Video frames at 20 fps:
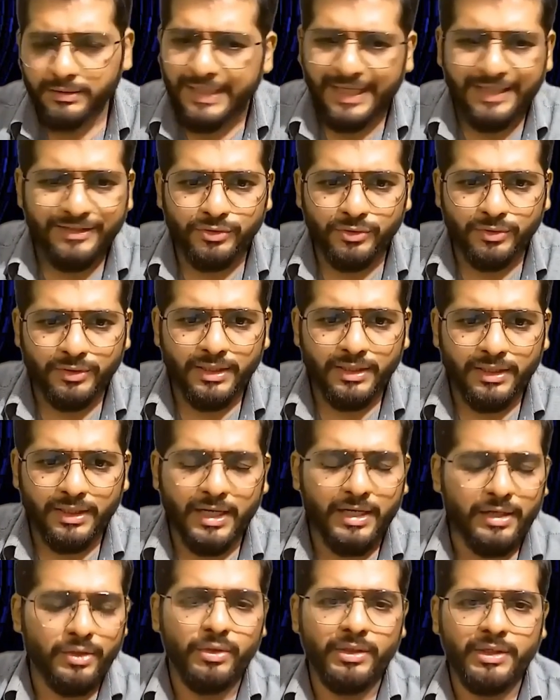That's okay.
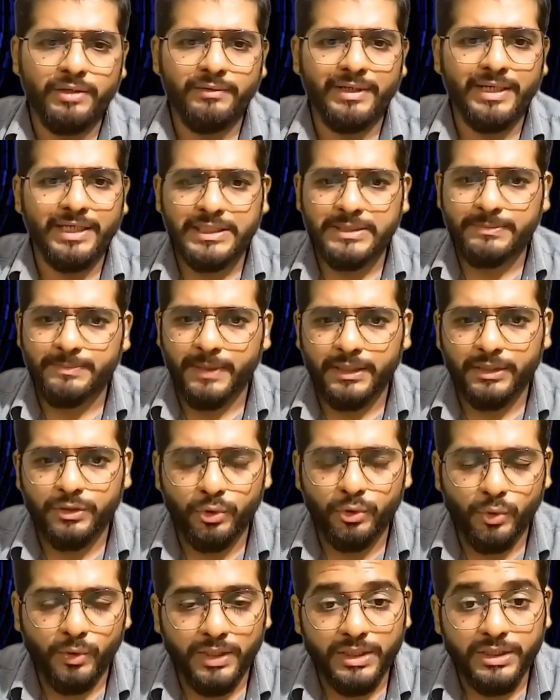I don't even expect
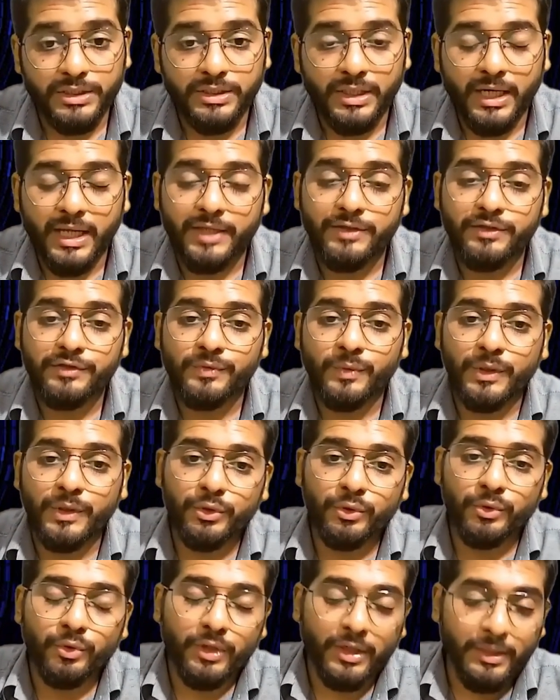you to understand. I just want
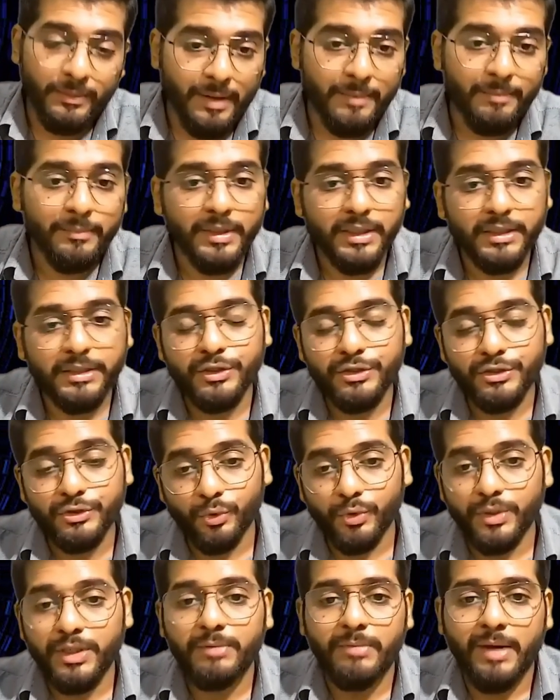you to remember the
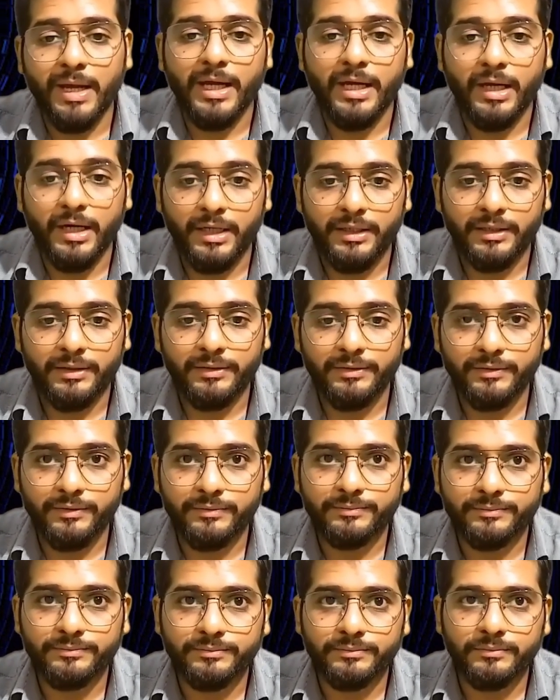story by heart.
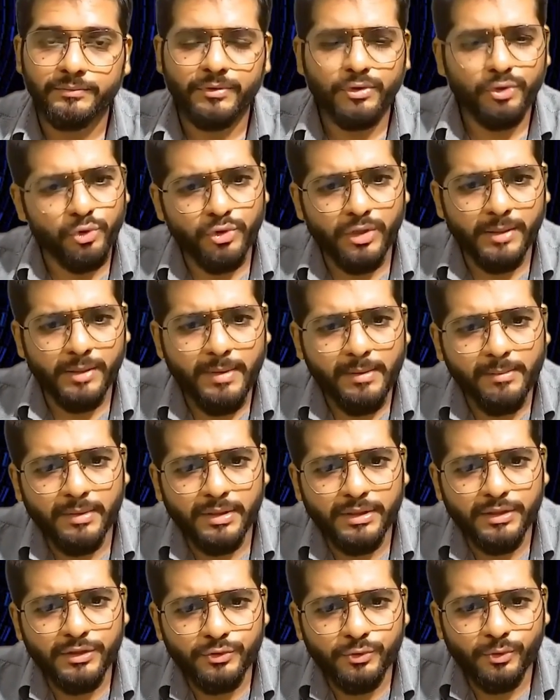Do you
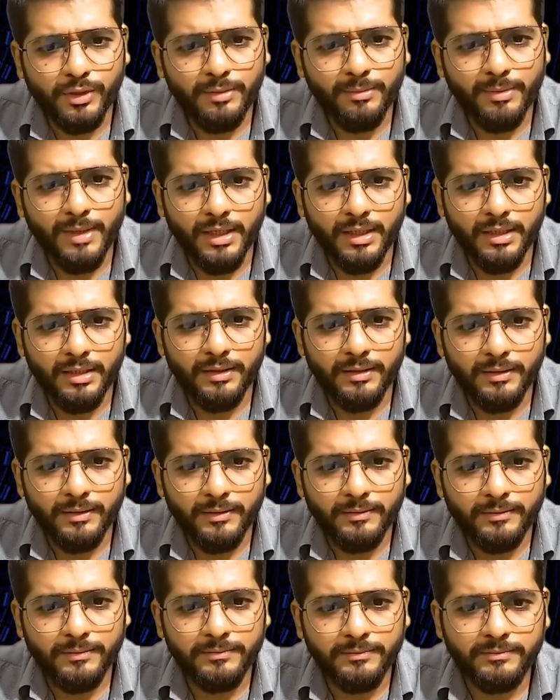remember the story by heart?
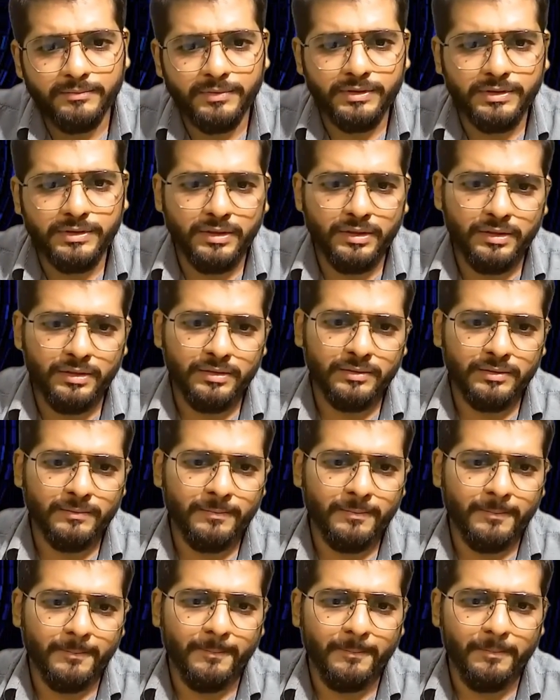Sir,
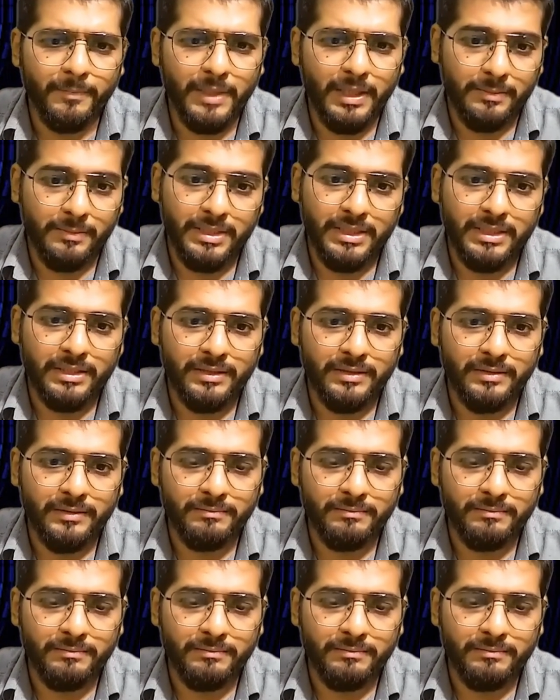maybe.